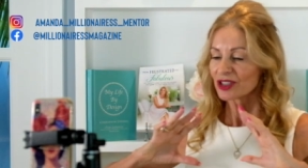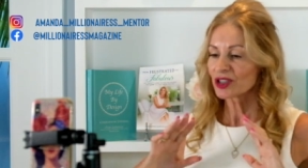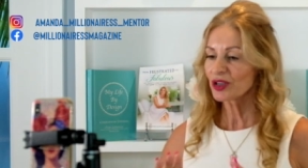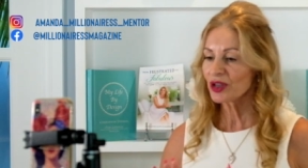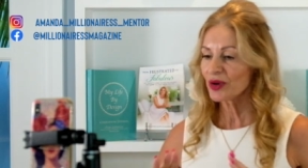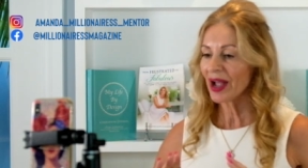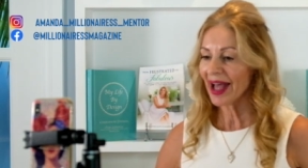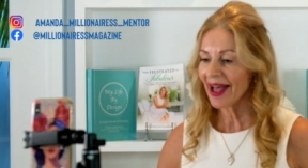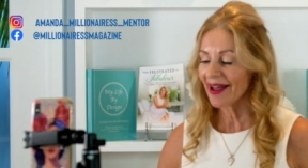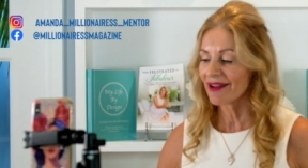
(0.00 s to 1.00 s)
Do you
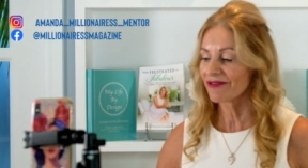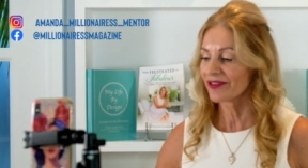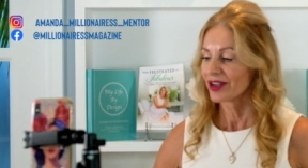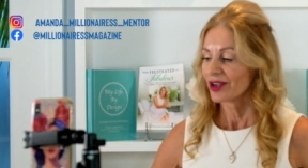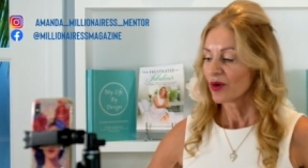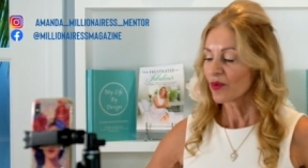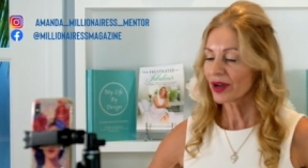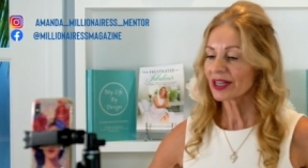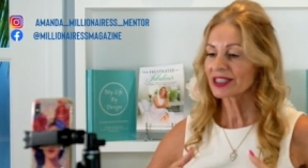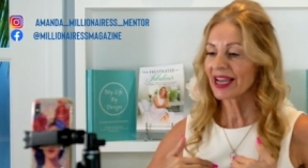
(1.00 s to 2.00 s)
have
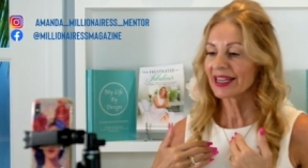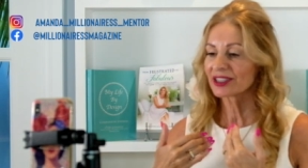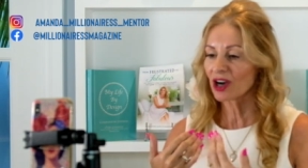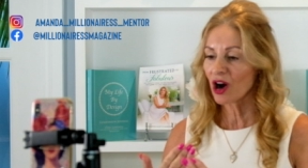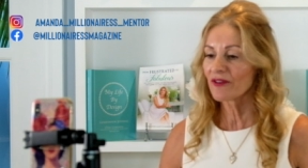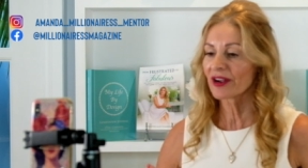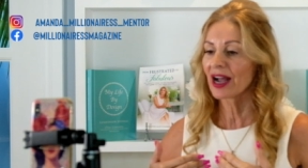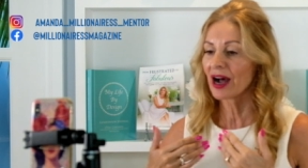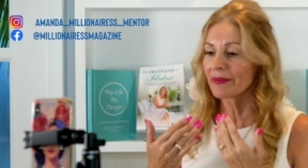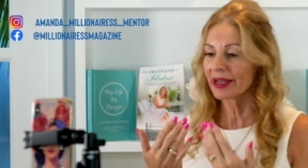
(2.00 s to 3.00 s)
what it takes to
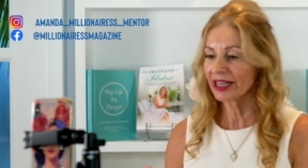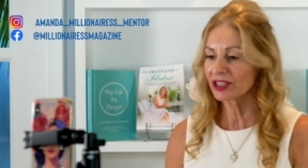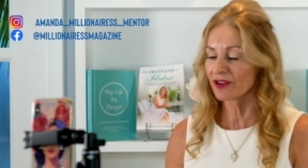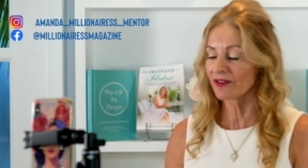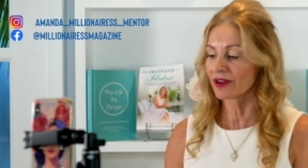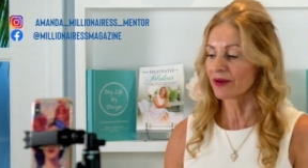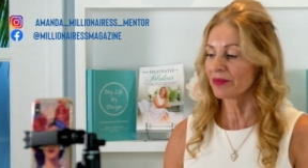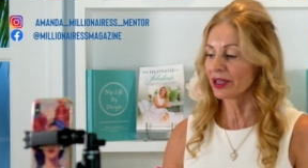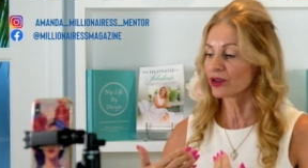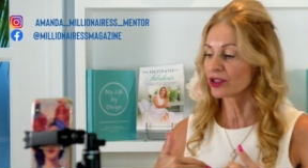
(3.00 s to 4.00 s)
overcome each of them?
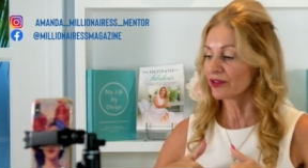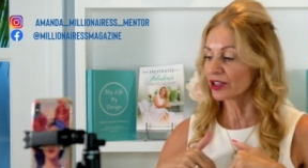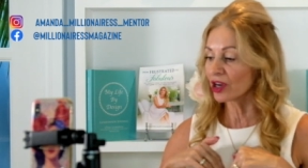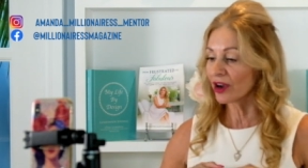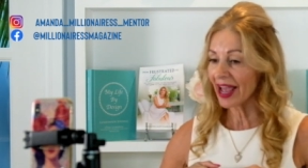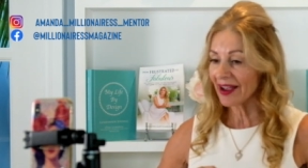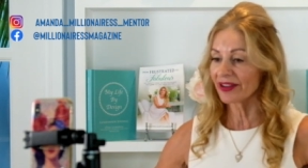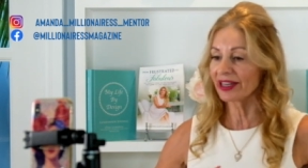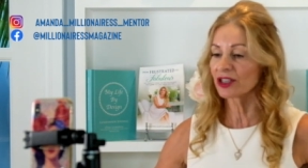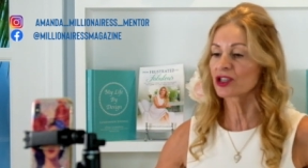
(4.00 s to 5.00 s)
Because if you don't have
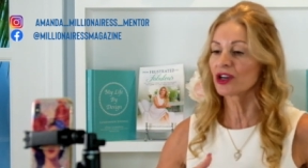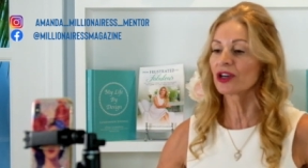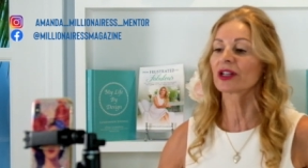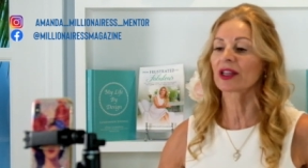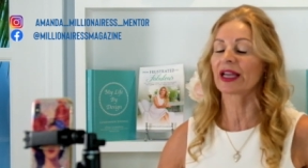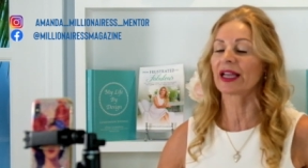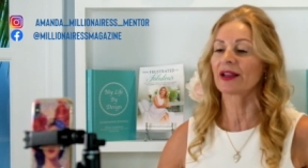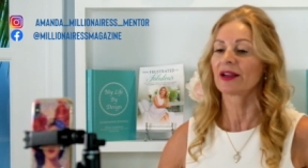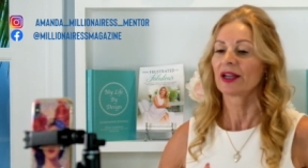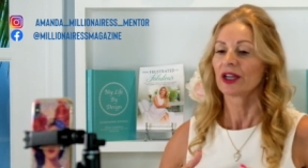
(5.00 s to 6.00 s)
it
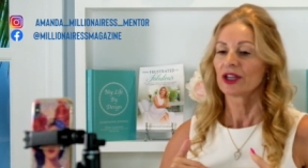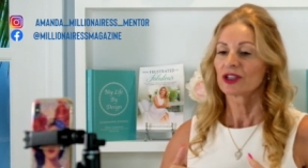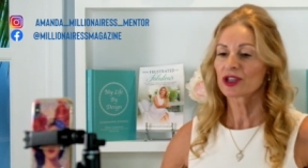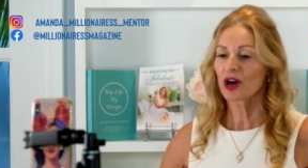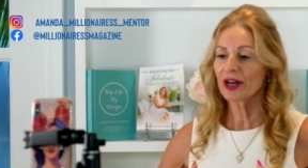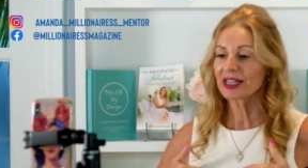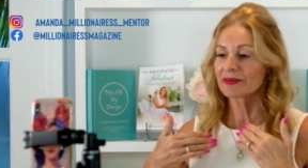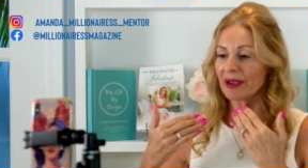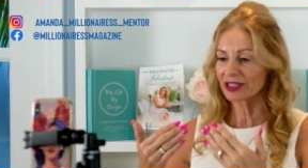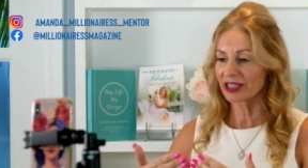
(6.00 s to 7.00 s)
internally, don't
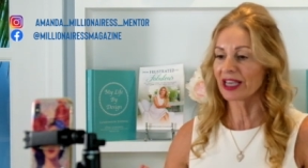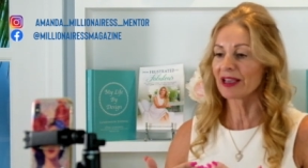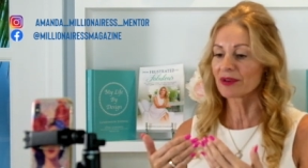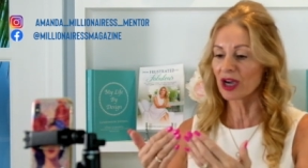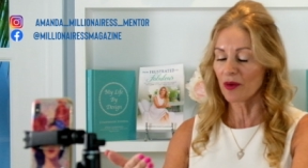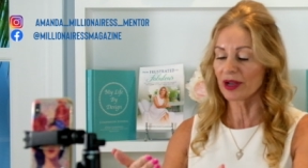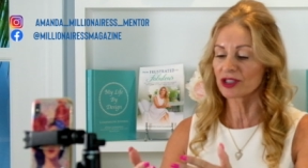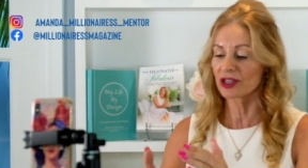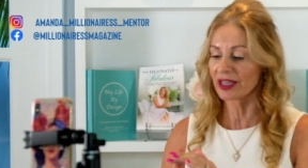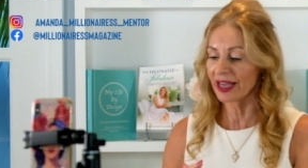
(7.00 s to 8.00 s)
expect to keep going
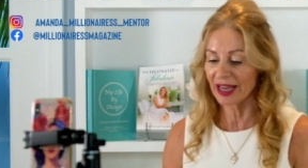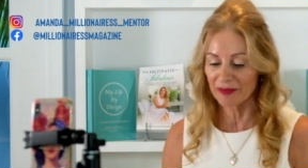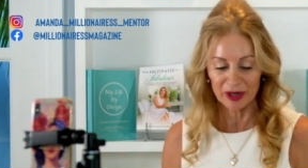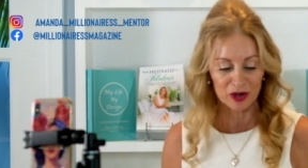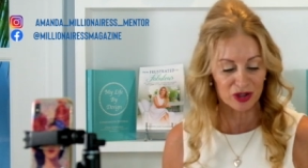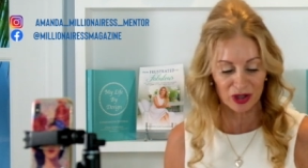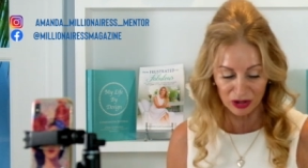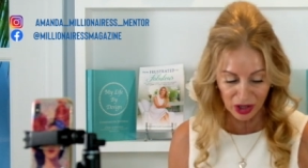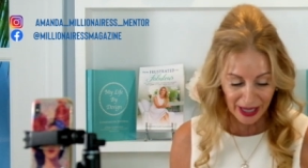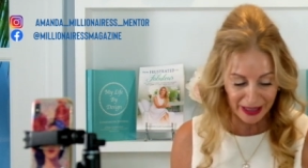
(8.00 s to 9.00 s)
to the end because you're
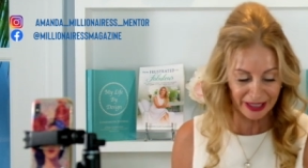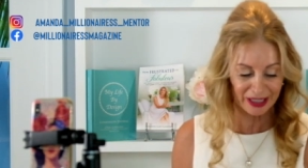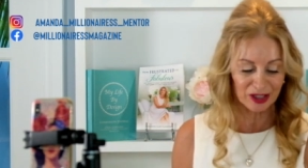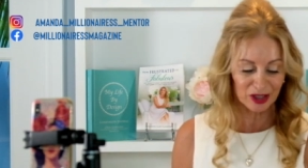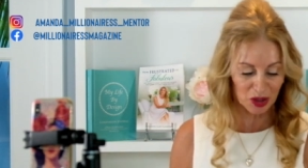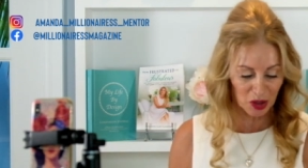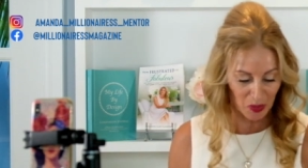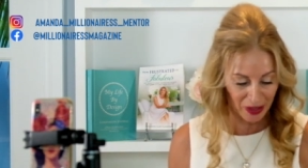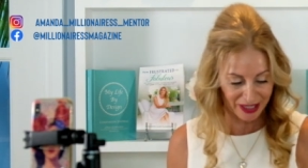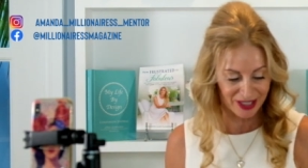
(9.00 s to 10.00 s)
likely to
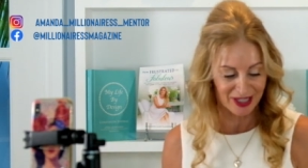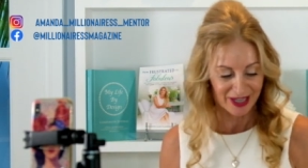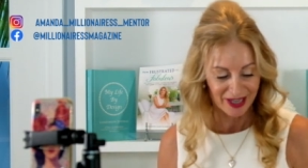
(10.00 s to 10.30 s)
quit.